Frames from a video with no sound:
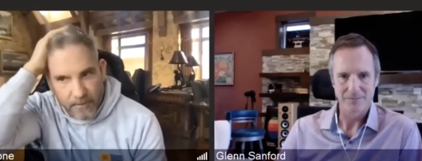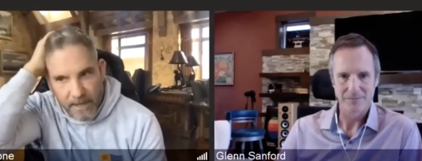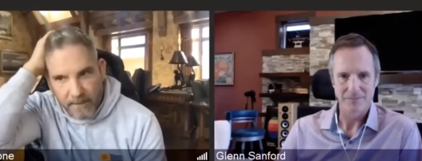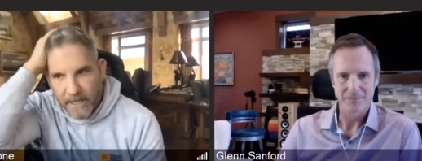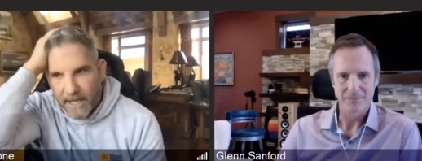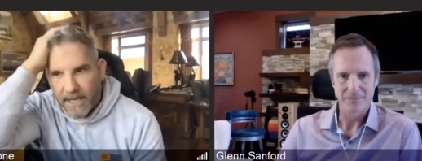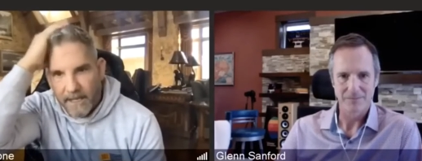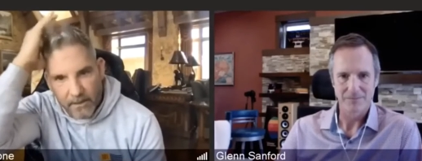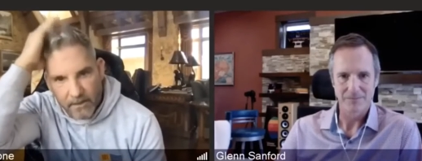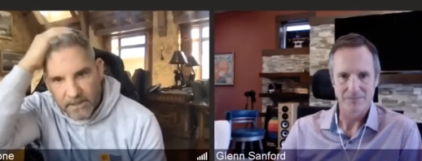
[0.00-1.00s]
Speaker 1: maybe 8
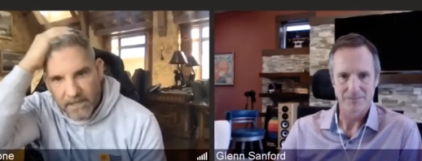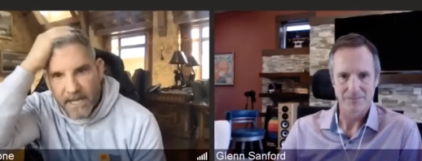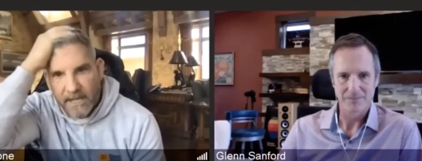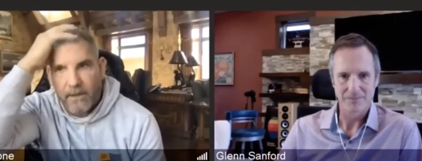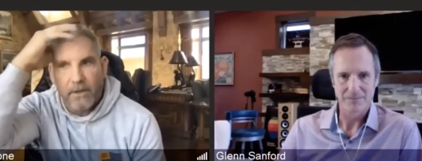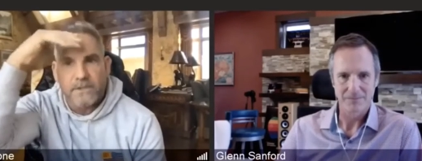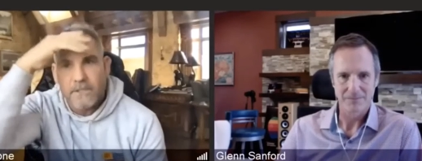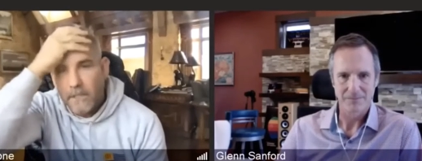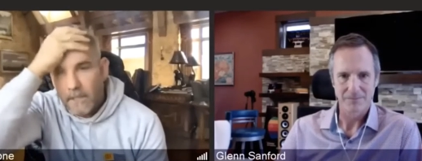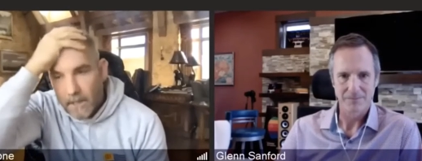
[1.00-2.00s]
years, 9
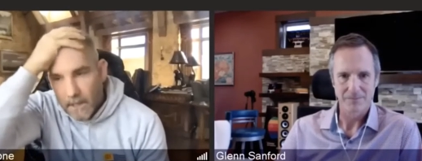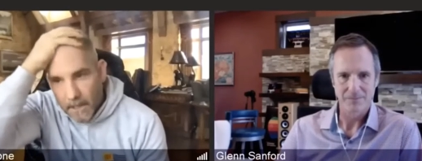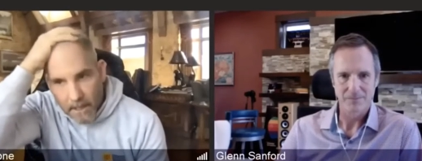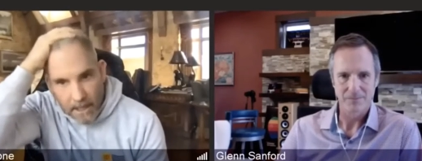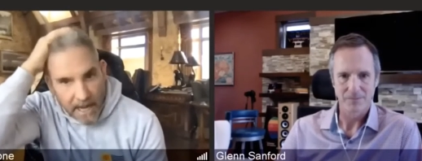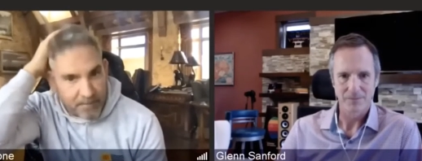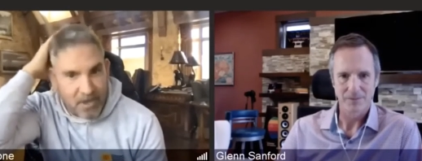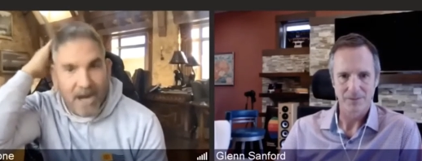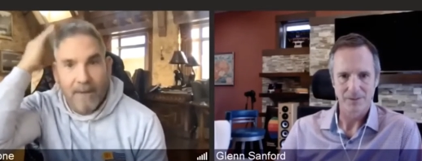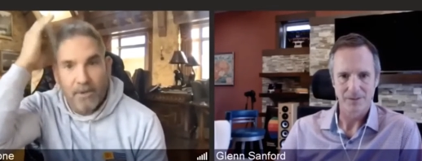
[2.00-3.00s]
years. I'm
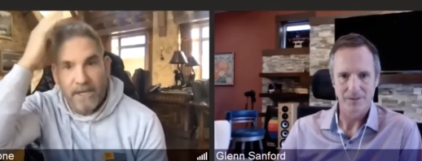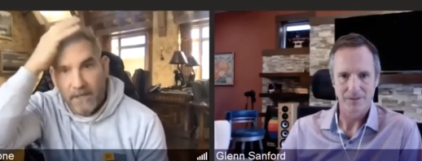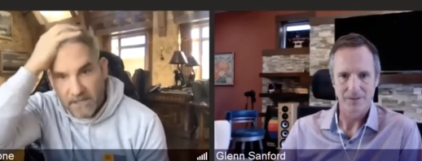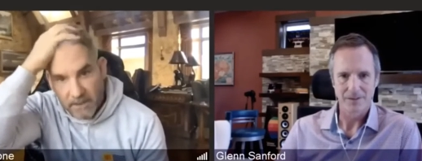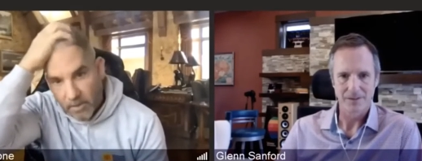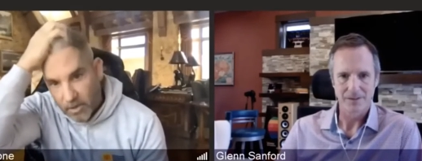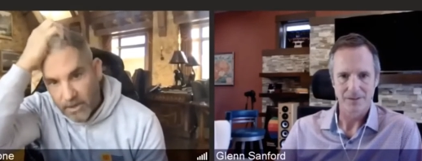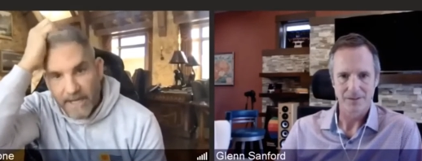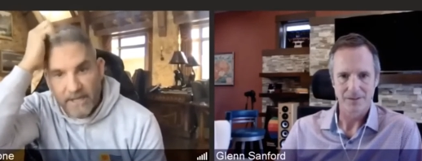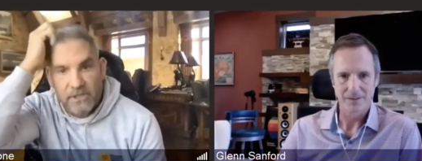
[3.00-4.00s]
probably a similar
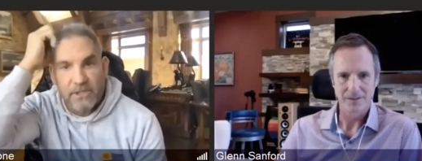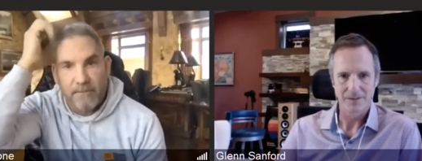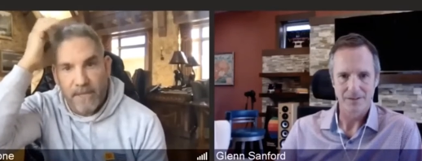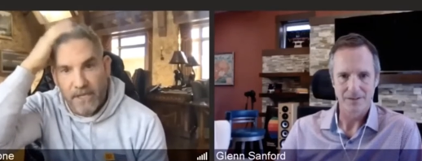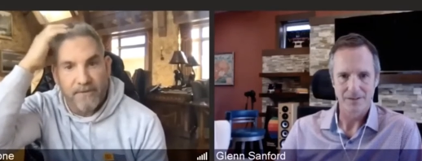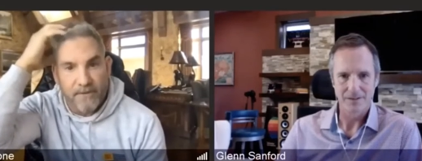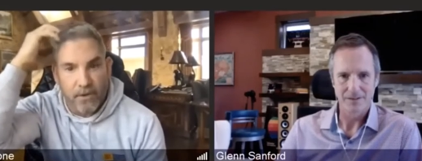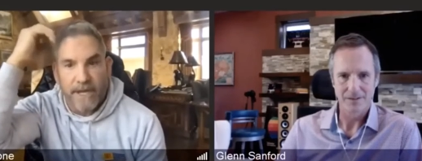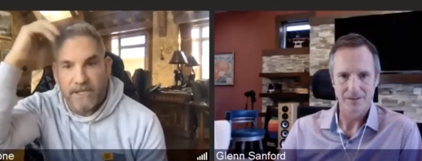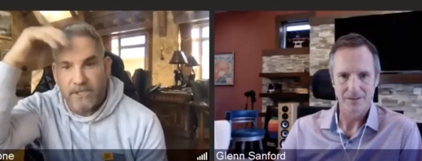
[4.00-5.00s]
age to many of
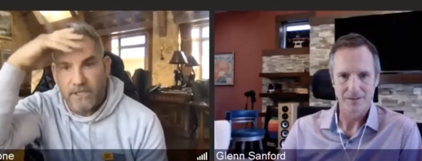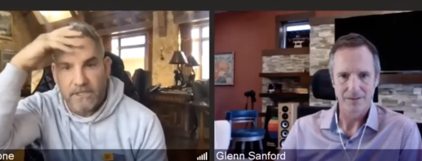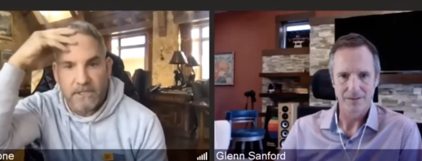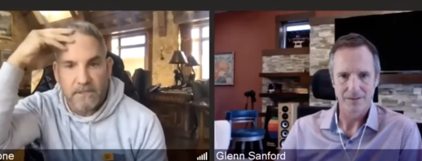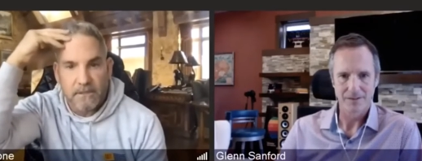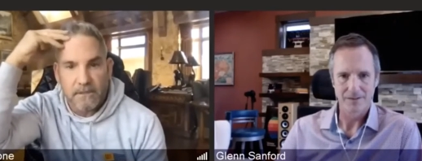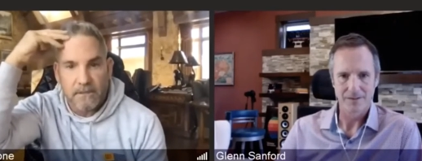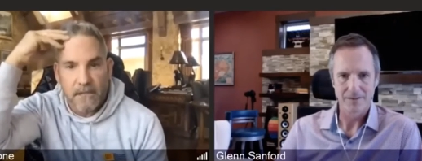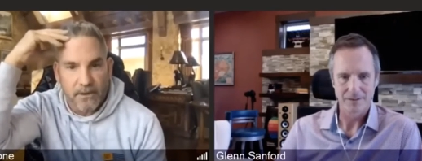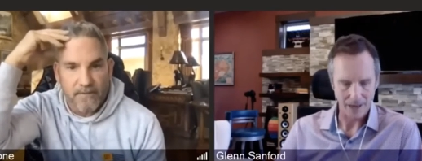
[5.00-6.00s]
your agents.
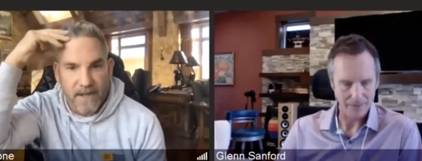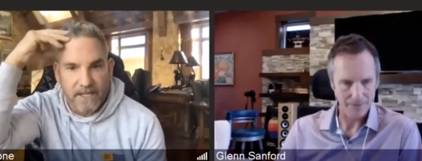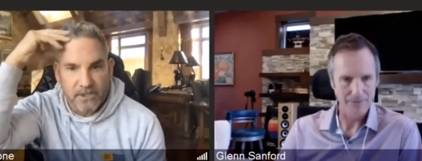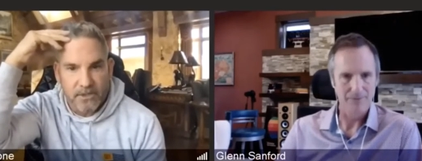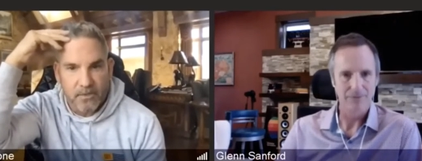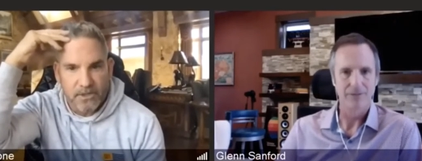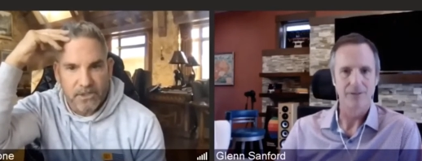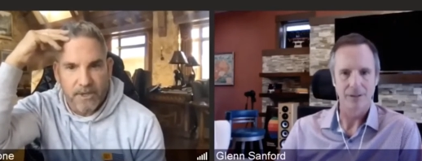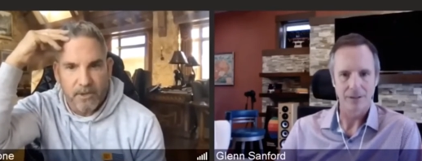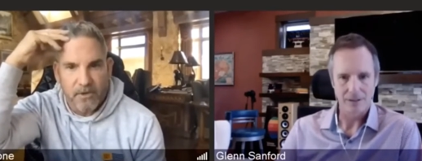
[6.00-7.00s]
I don't
Speaker 2: know if that's true. What's
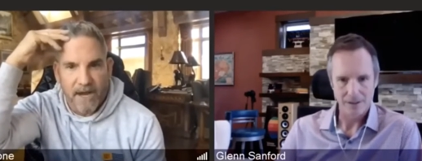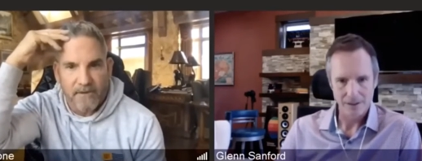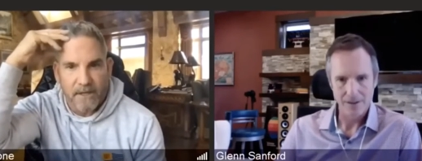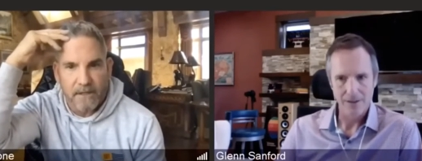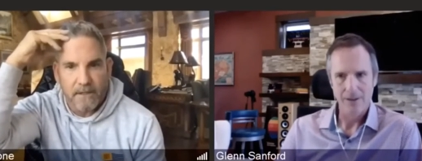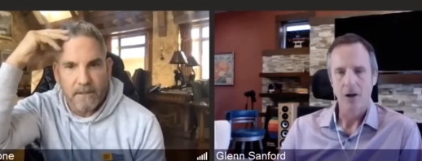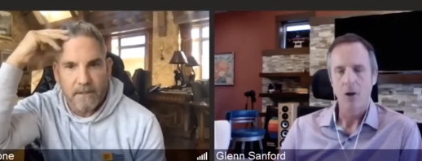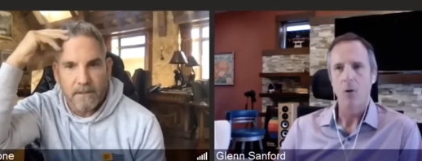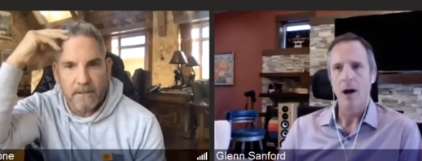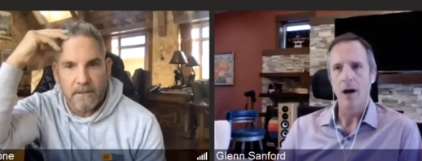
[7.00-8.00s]
your demographic?
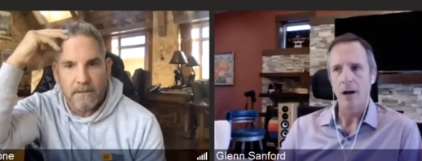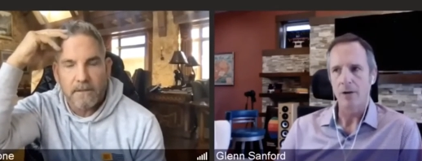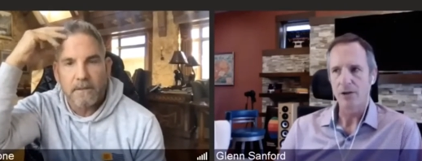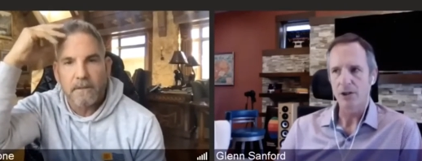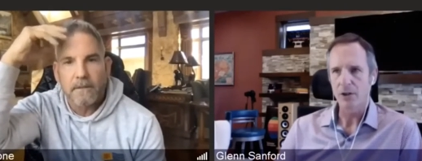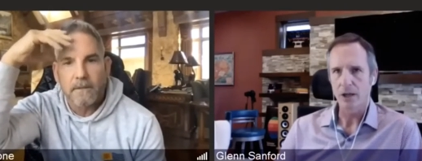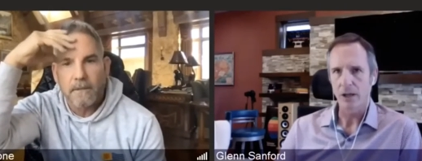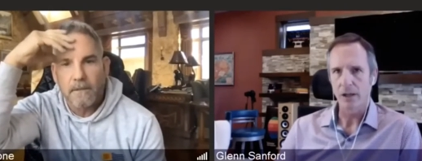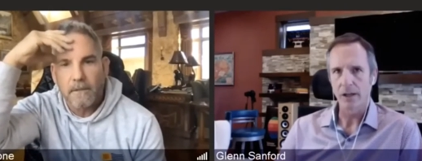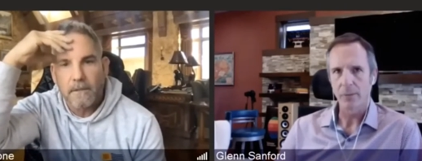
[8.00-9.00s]
Well, excuse a
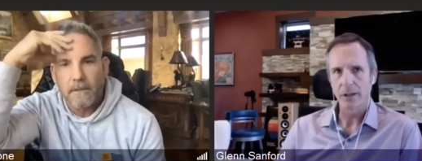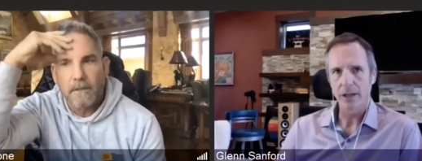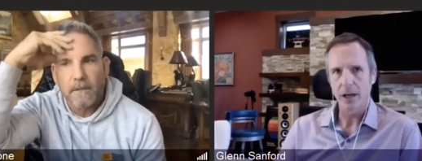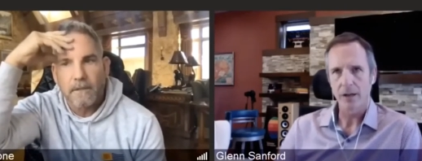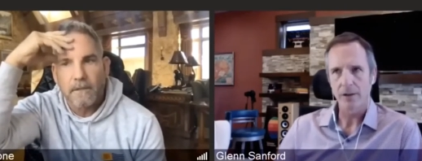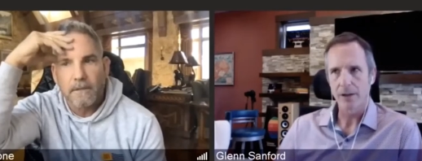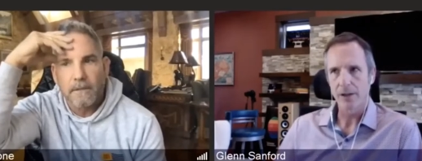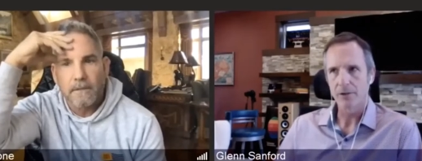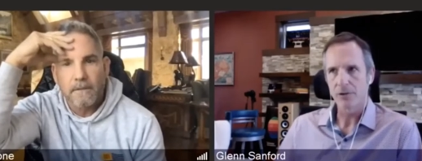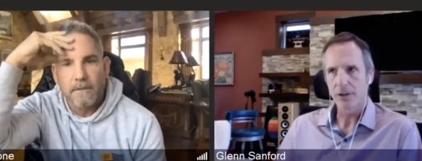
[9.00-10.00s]
little bit younger than
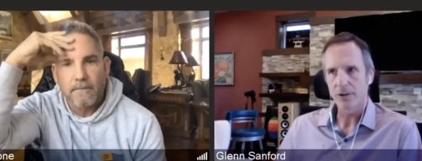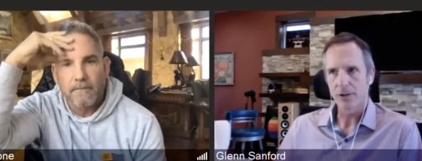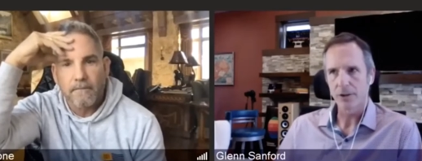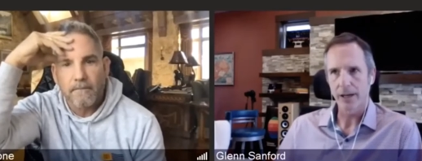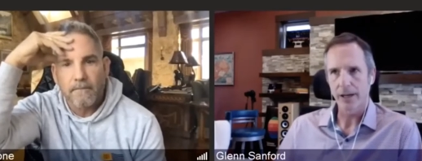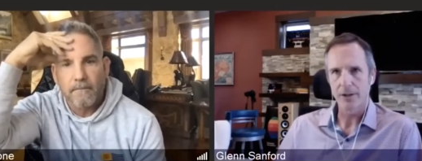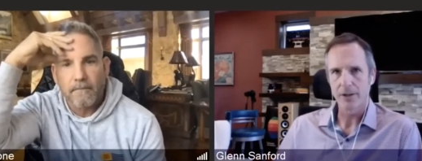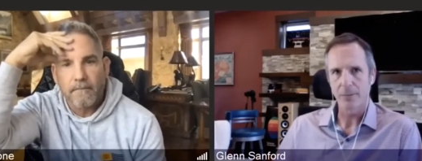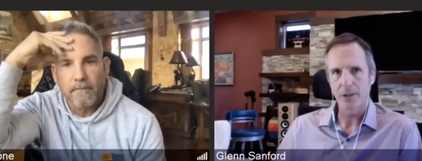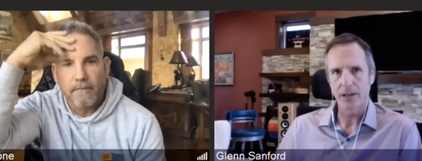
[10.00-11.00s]
the traditional
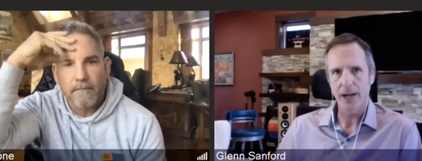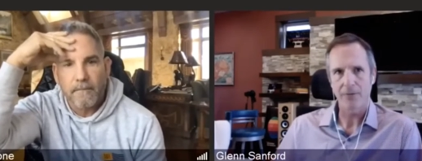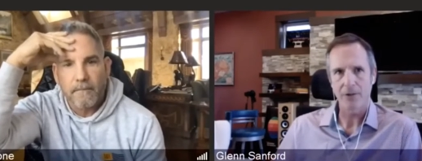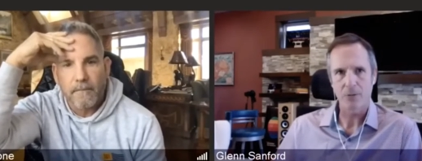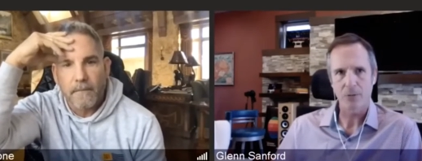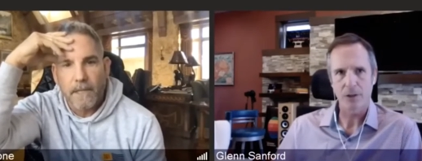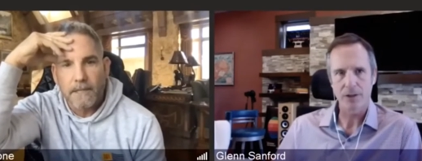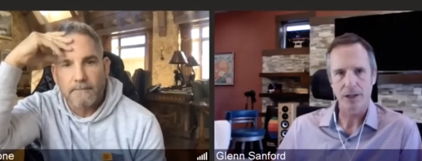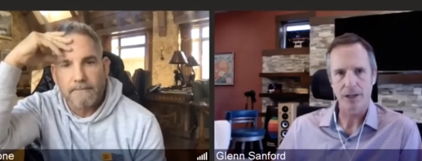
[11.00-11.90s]
agent, but the average real estate